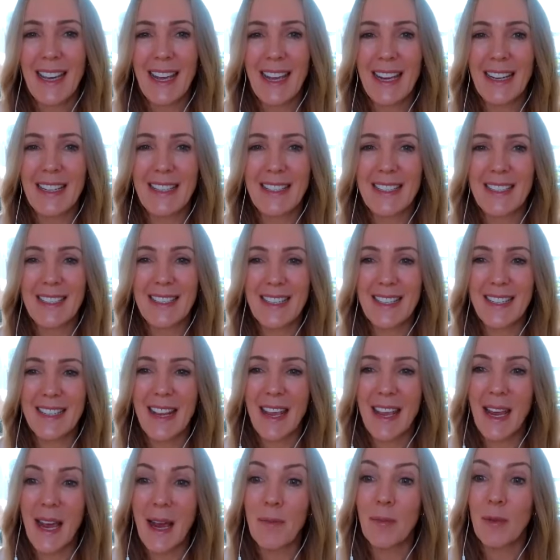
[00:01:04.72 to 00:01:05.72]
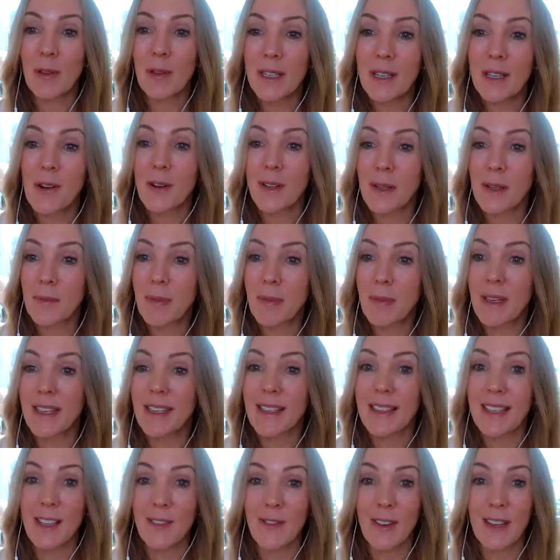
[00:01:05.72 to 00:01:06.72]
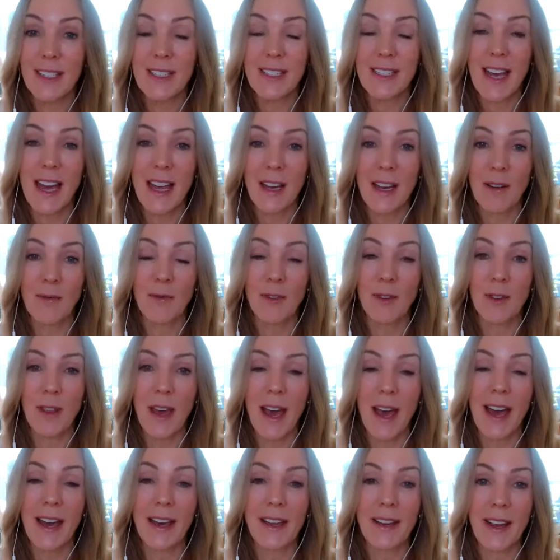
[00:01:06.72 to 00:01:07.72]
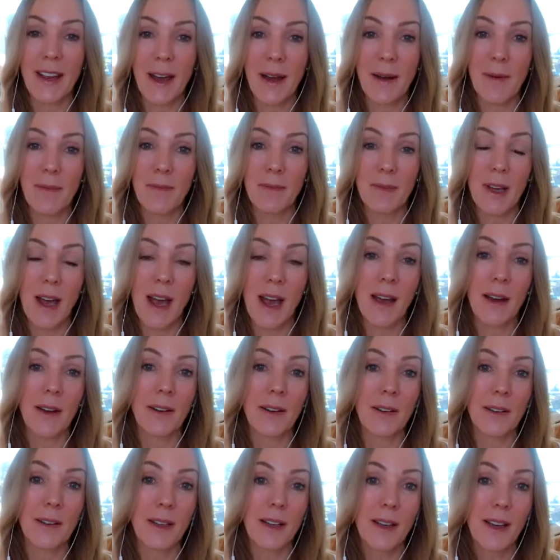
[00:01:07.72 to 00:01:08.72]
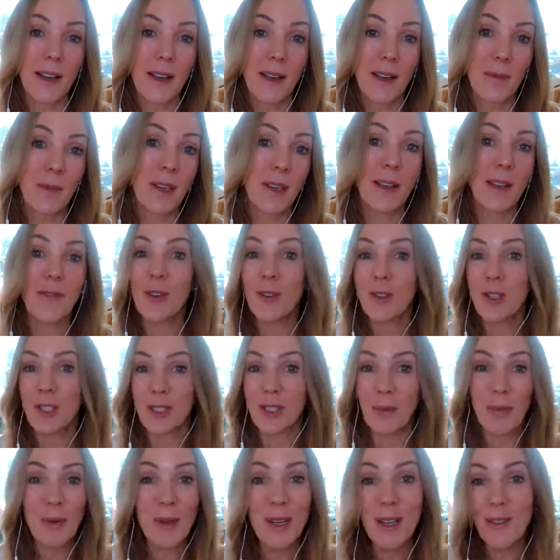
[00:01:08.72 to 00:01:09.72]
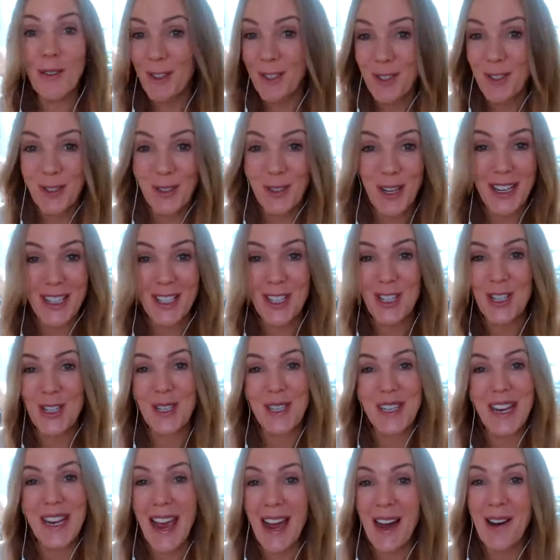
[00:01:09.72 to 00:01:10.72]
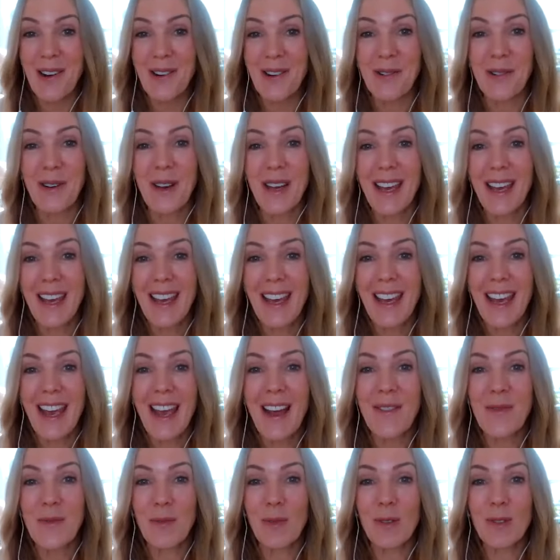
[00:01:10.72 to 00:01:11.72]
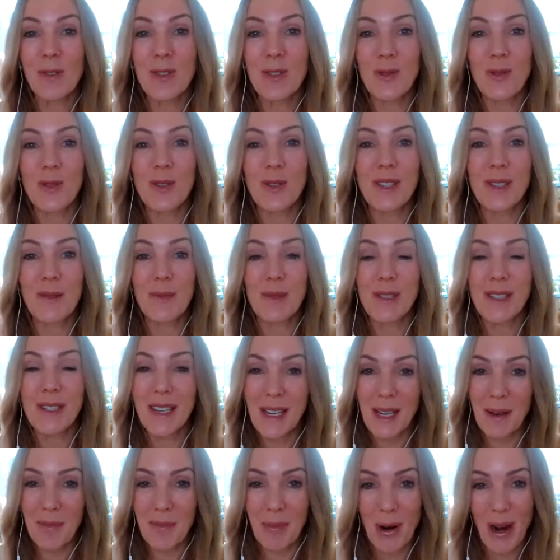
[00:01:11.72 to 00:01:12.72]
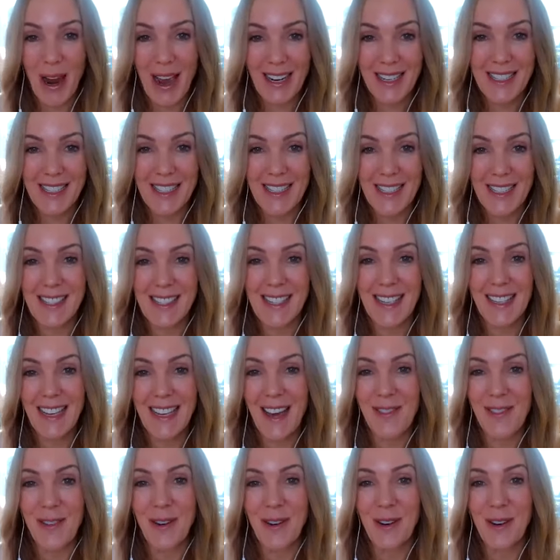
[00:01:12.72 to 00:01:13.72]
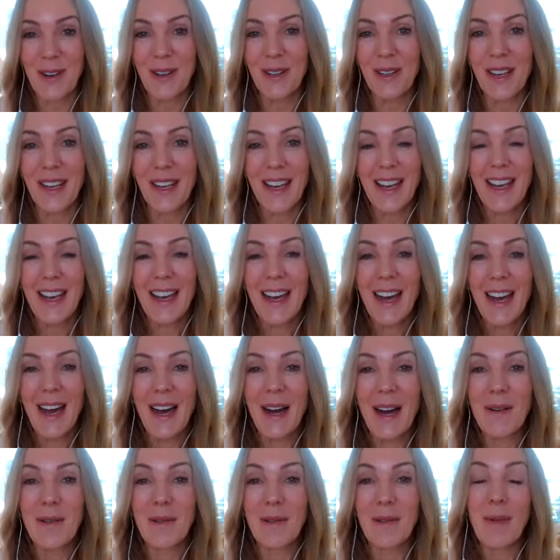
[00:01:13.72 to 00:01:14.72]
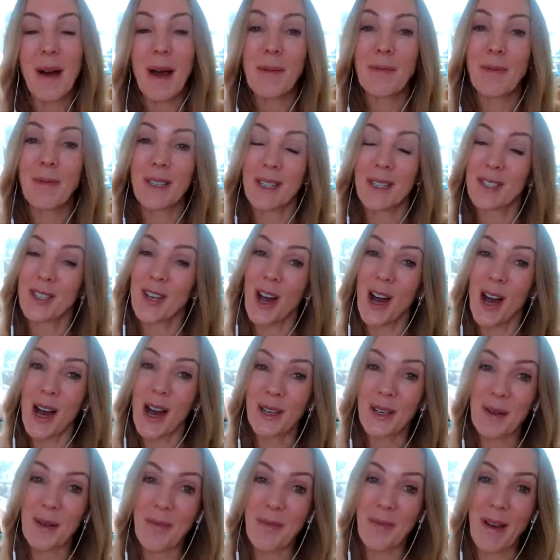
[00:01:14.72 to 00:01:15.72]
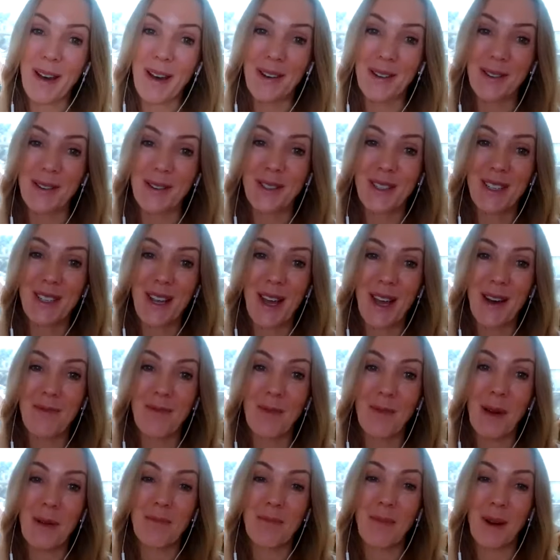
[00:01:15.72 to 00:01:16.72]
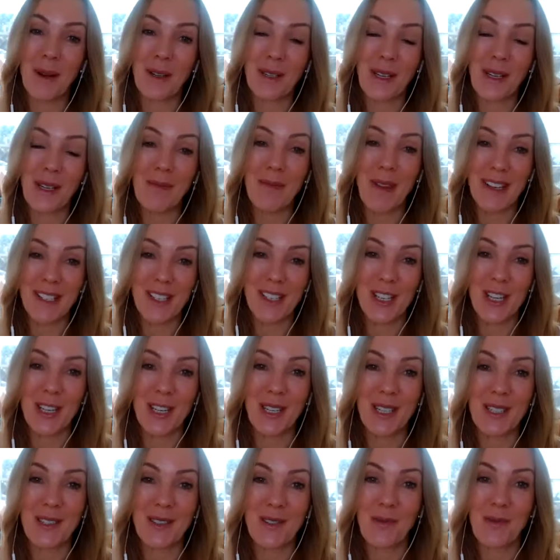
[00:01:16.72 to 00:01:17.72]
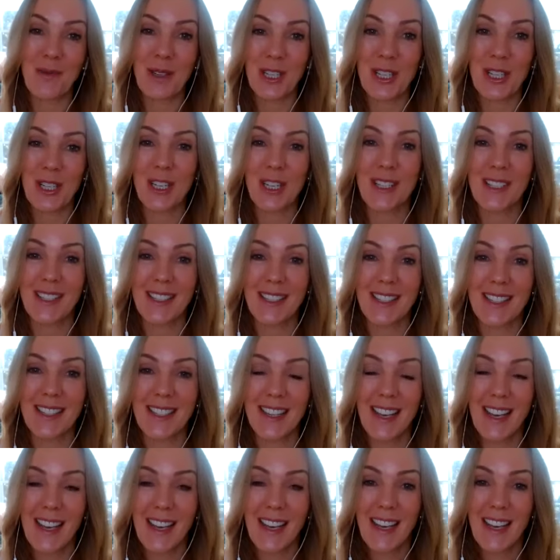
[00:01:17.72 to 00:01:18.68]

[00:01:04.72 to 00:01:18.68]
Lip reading: And today I'm really going to be leaving time for that. I'll give you just a brief introduction now, and we'll do some sitting practice together. I'm going to talk about what Marnie mentioned, which is